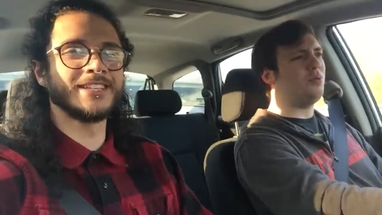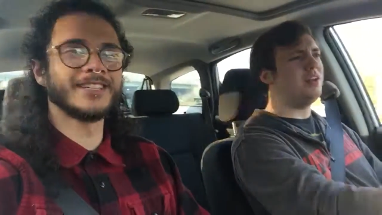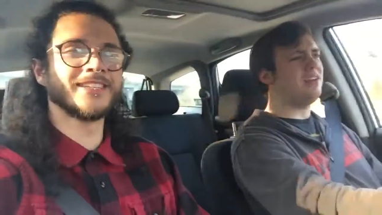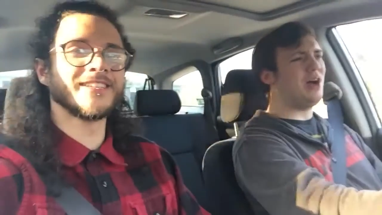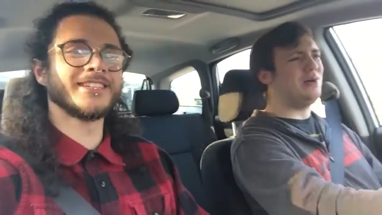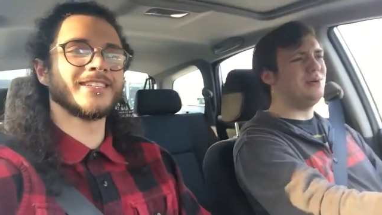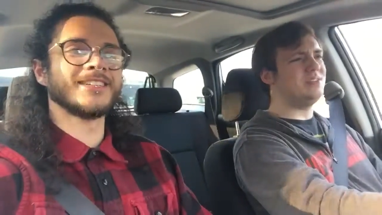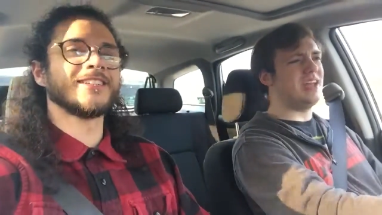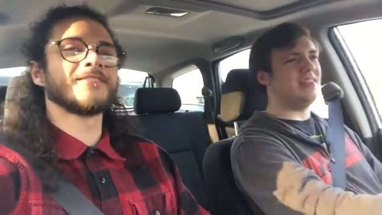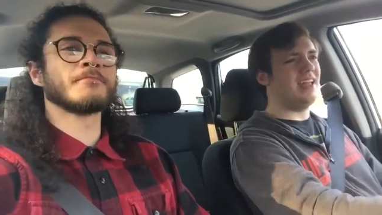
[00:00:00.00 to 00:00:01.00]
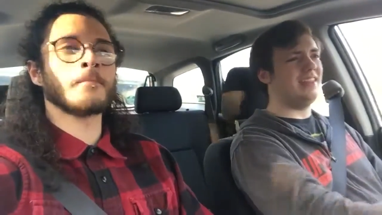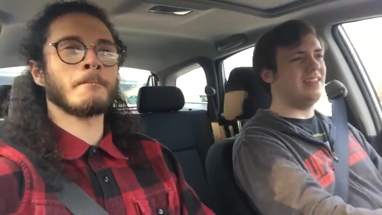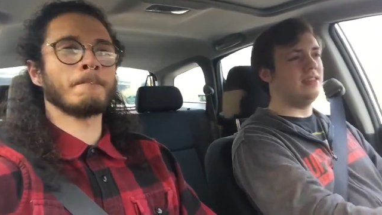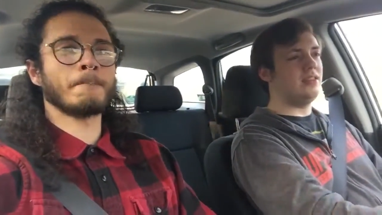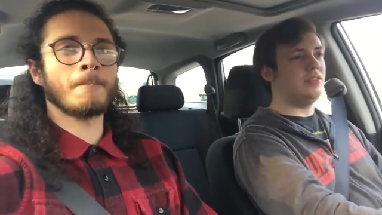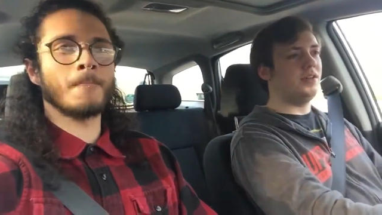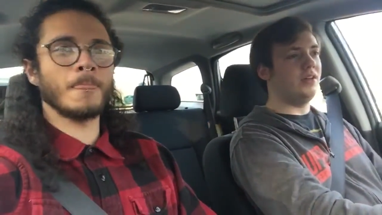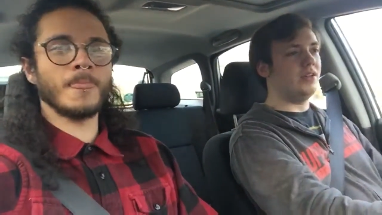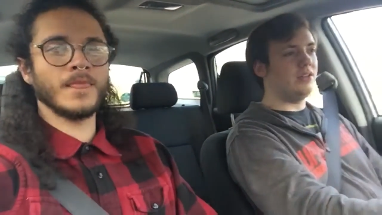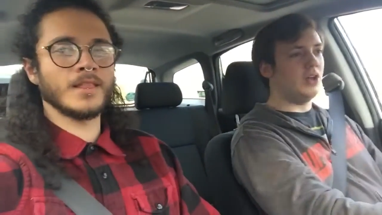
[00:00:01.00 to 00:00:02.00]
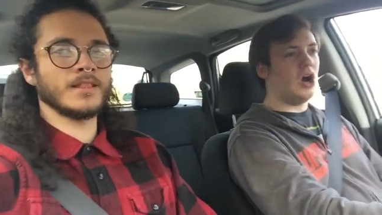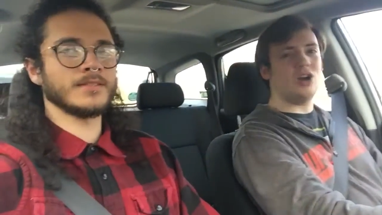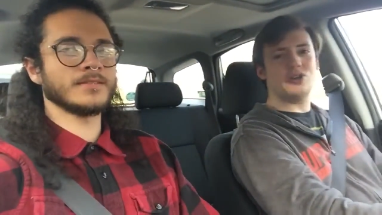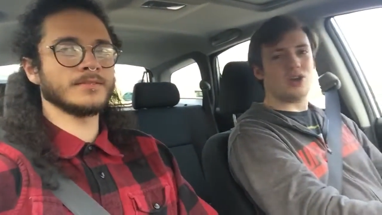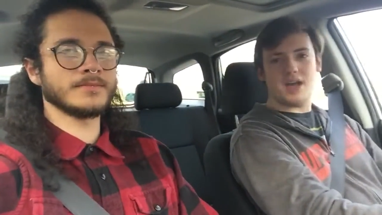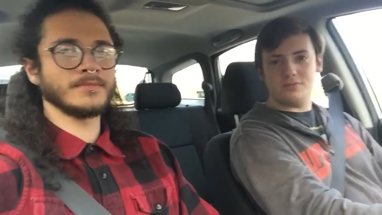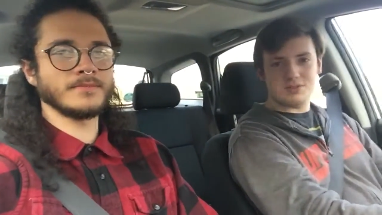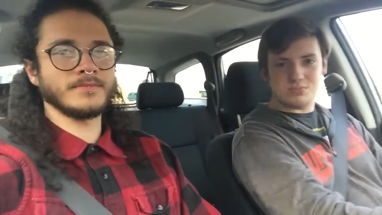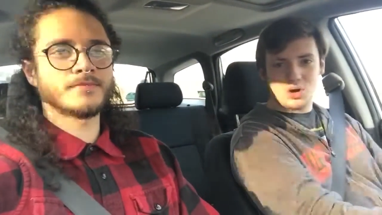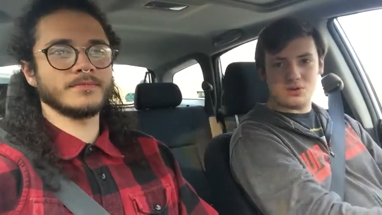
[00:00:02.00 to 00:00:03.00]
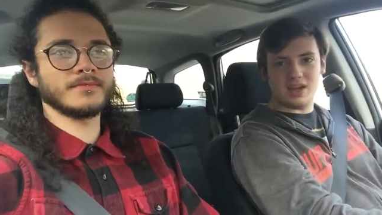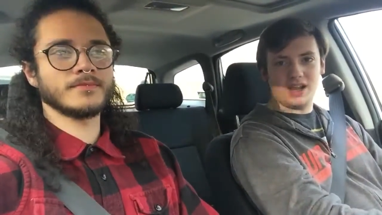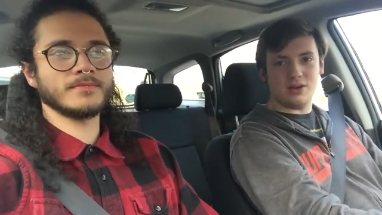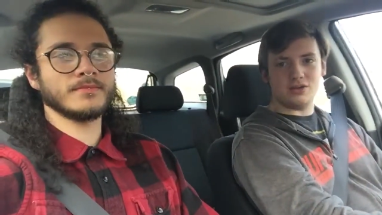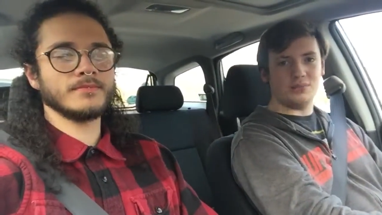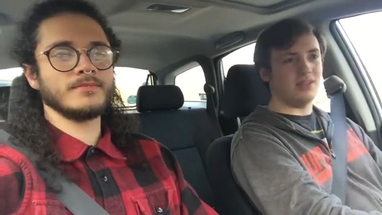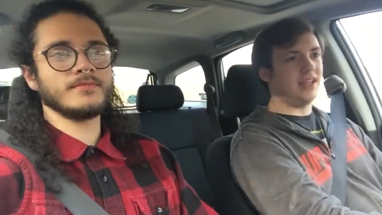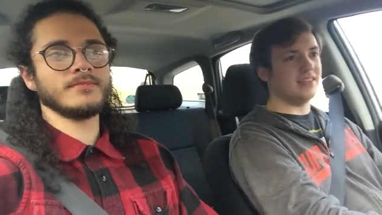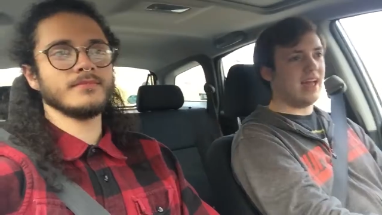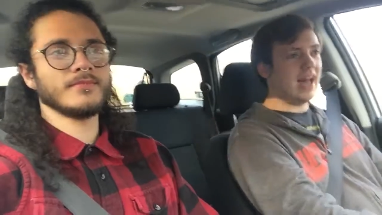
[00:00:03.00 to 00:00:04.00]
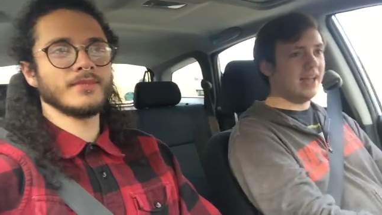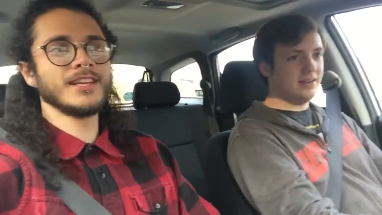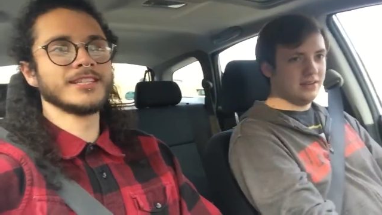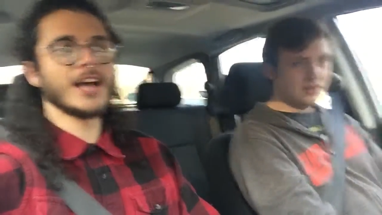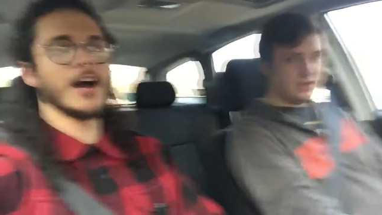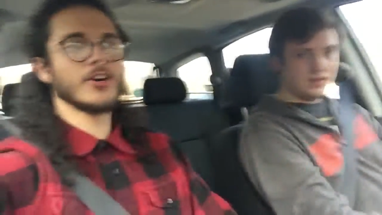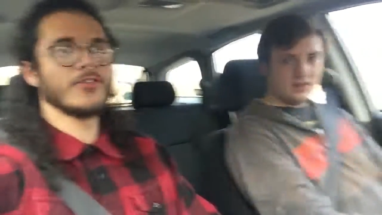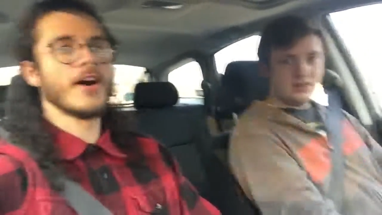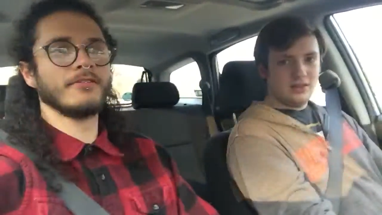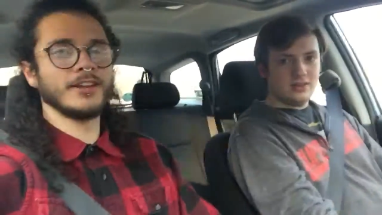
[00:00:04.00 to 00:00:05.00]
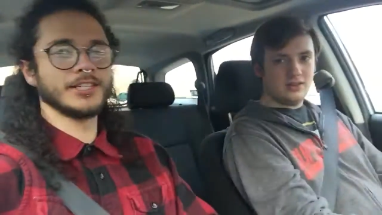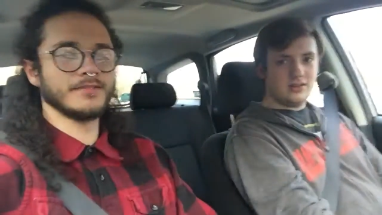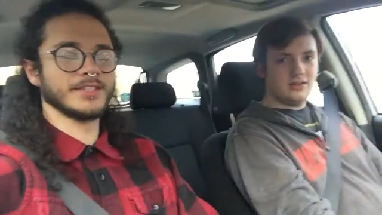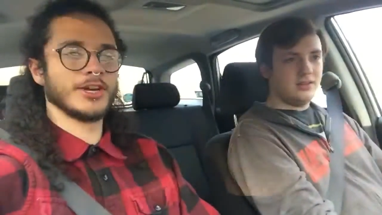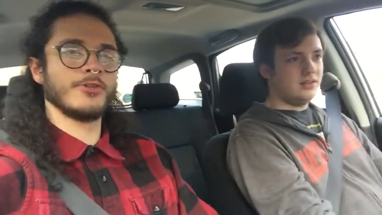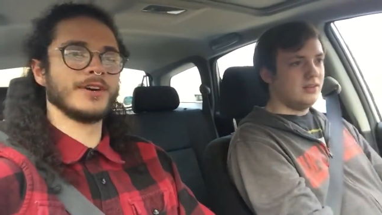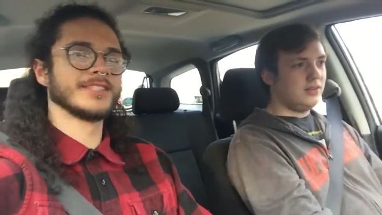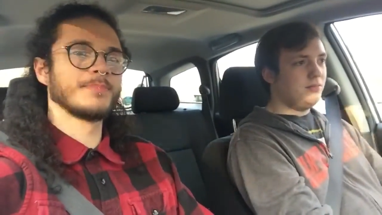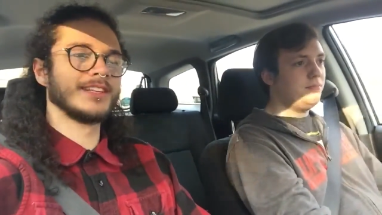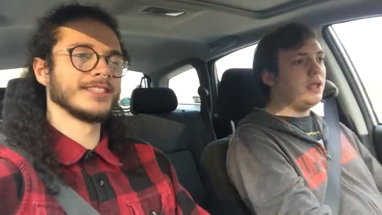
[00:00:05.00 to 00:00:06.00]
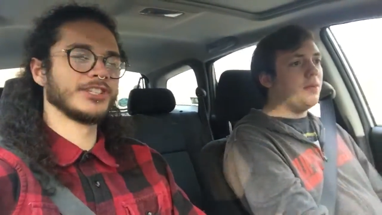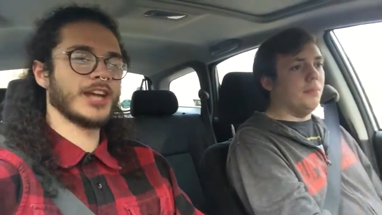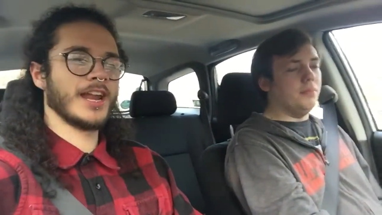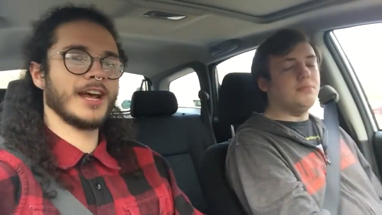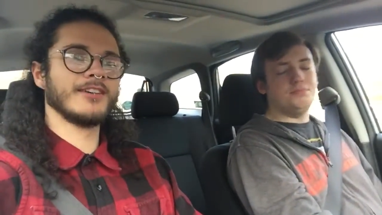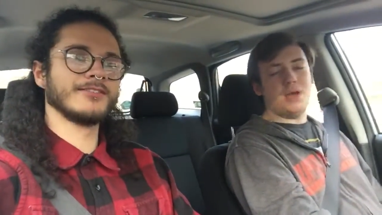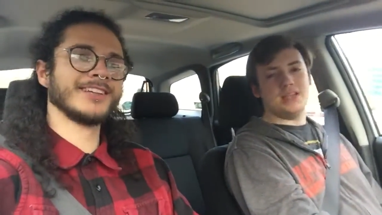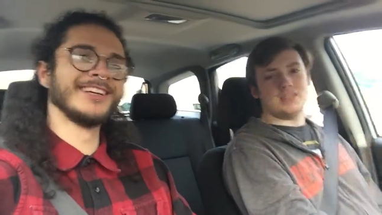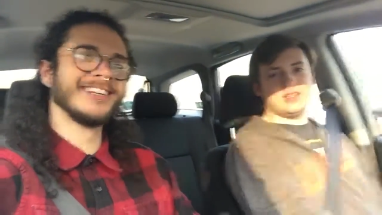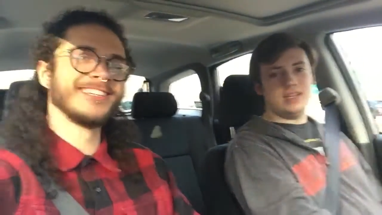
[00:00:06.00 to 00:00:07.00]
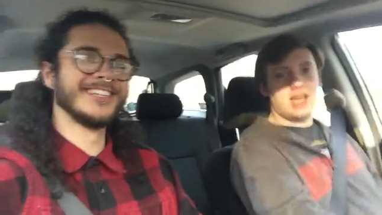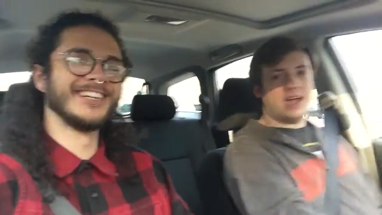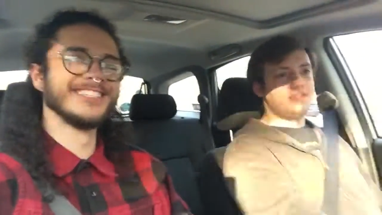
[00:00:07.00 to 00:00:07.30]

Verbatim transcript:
Speaker 1: yeah. Windows, and then the the hard drive was broken or something like that. The entire
Speaker 2: foundation of his OS basically shut out. Basically,
Speaker 1: yeah.